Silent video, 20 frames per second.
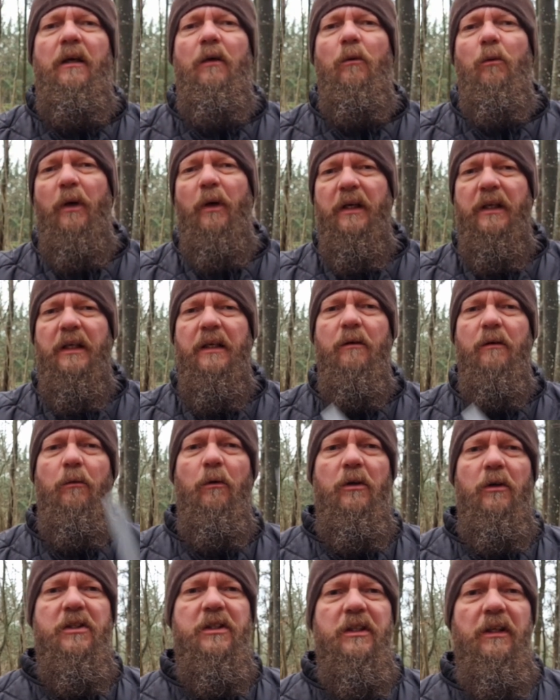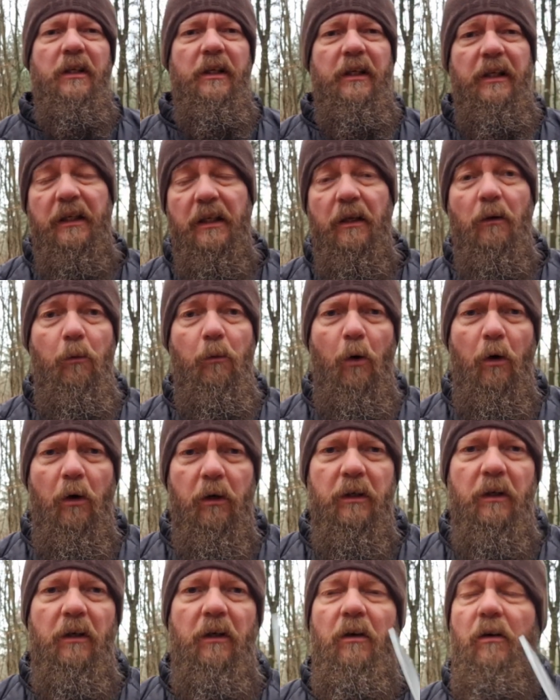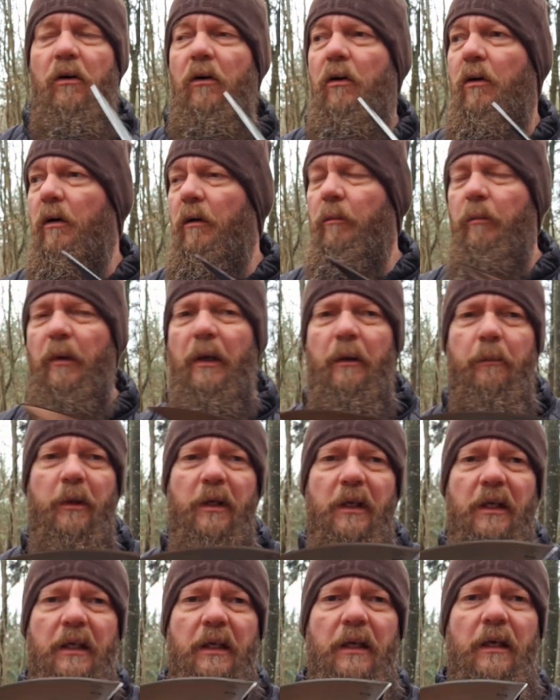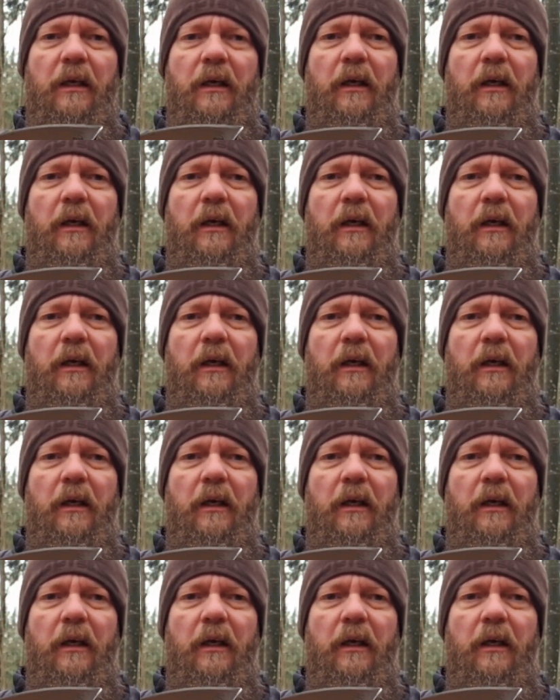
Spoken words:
when he was in the water, or maybe he